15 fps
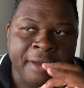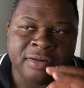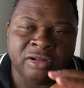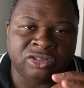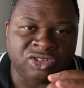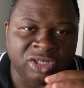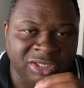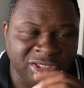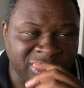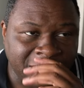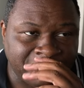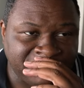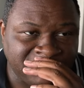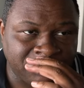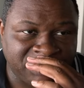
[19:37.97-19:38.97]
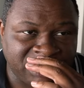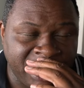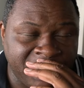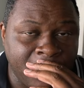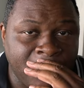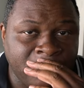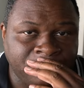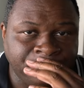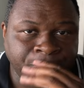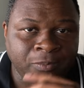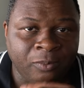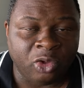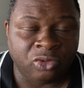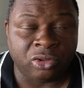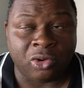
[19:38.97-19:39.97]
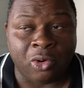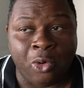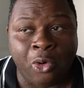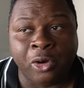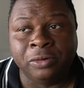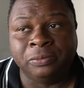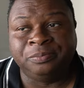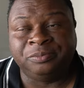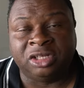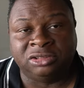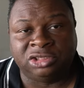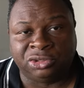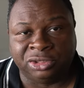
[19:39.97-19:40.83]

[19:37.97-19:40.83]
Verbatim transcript: Those thinly sliced pieces of potato with the corn to the